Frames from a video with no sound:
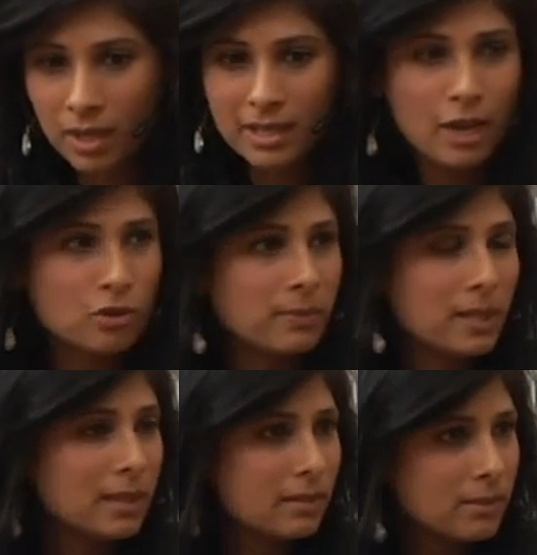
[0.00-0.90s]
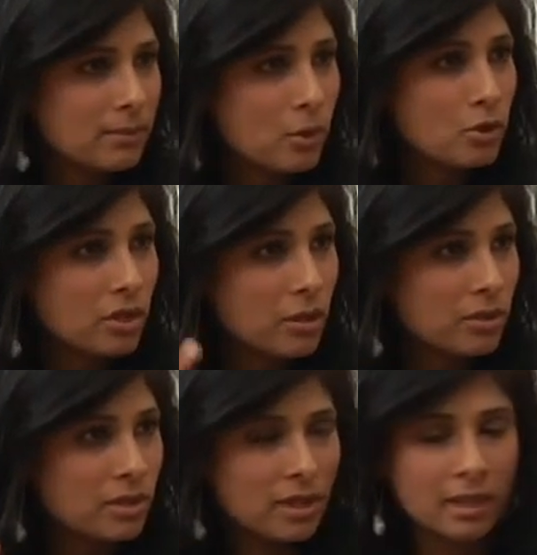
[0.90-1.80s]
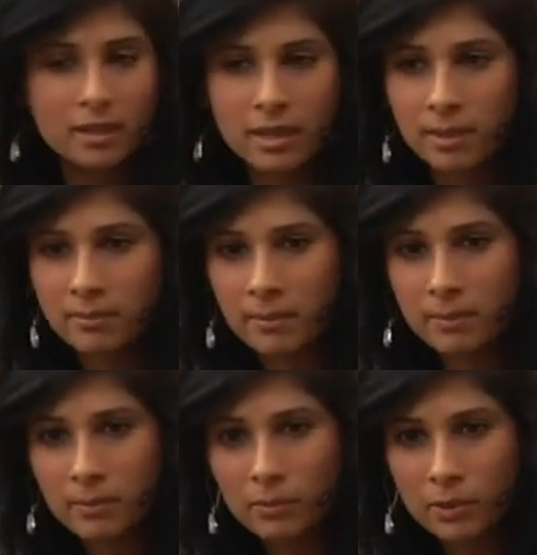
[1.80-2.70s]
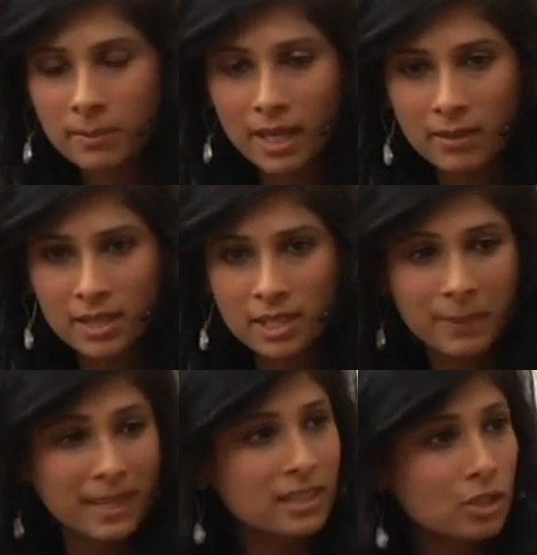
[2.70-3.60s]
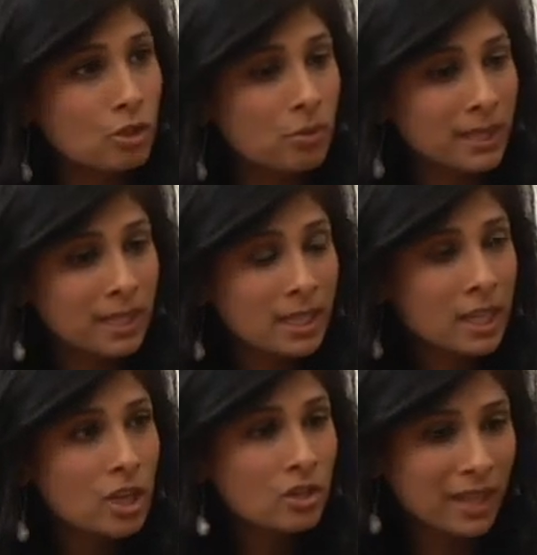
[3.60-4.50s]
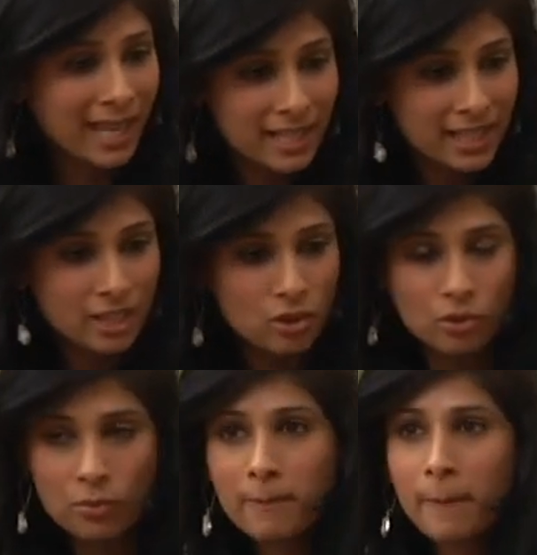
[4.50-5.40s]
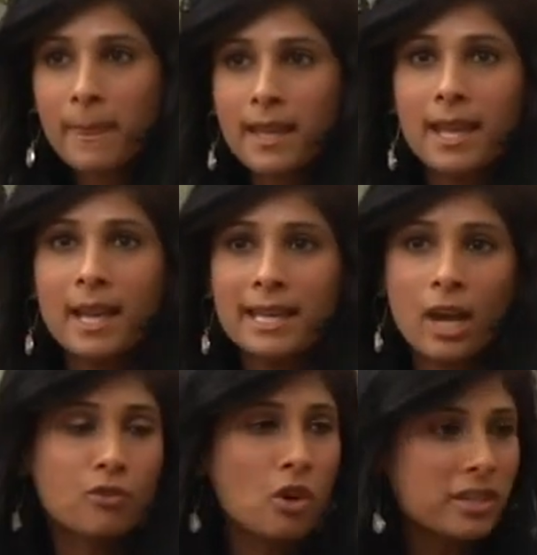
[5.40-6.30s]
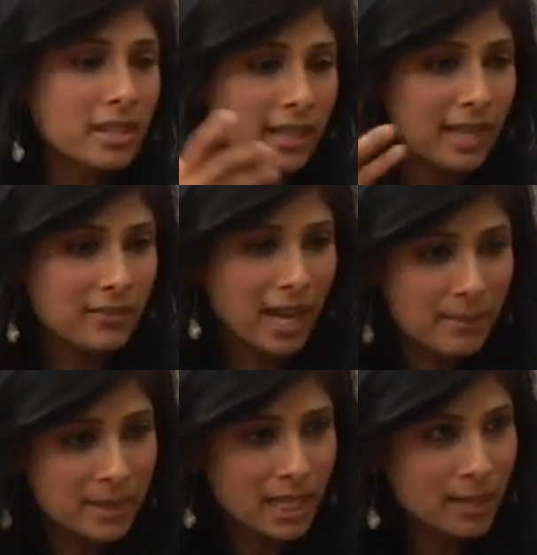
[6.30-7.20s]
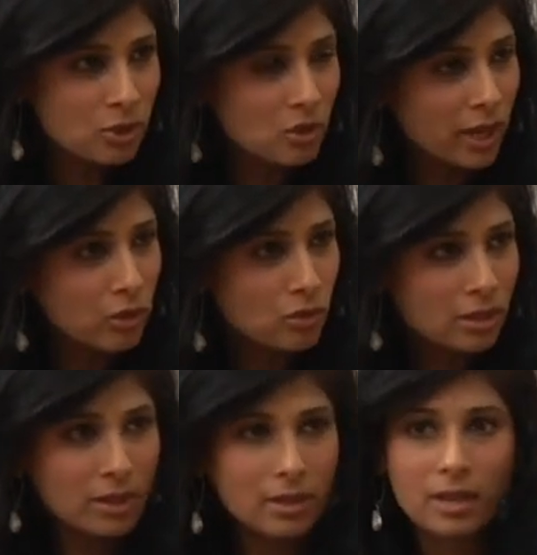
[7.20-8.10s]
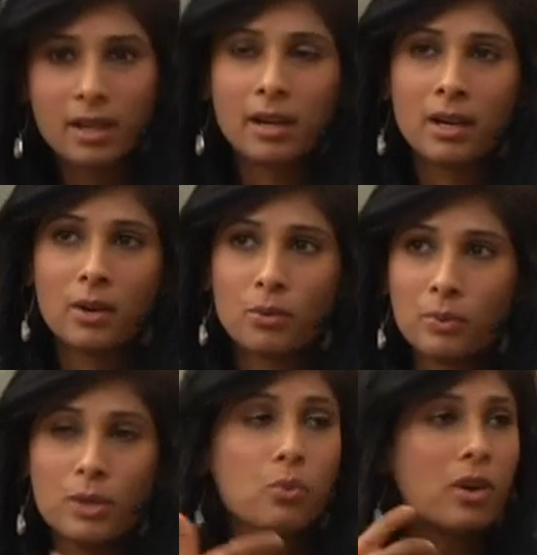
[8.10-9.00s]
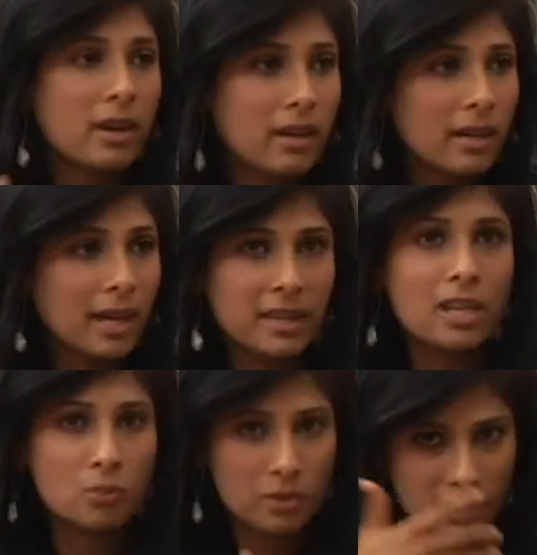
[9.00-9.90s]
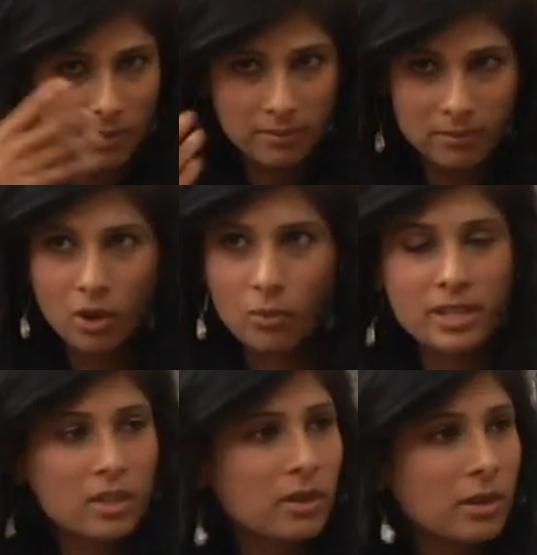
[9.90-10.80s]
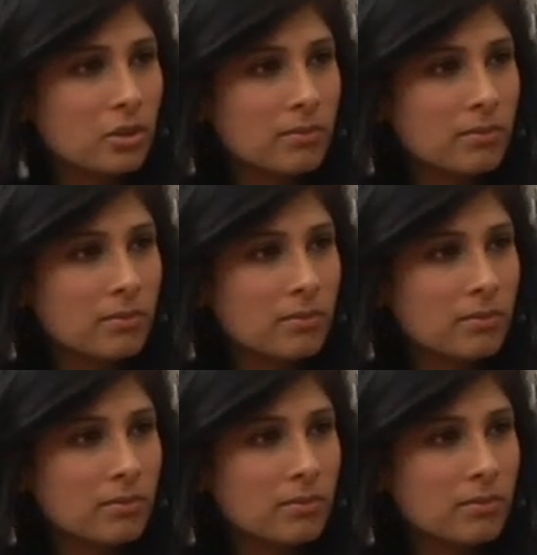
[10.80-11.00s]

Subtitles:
turned out to be more serious than we might have expected it to be. So that is an issue. Now, of course, the environment keeps changing. I think it was always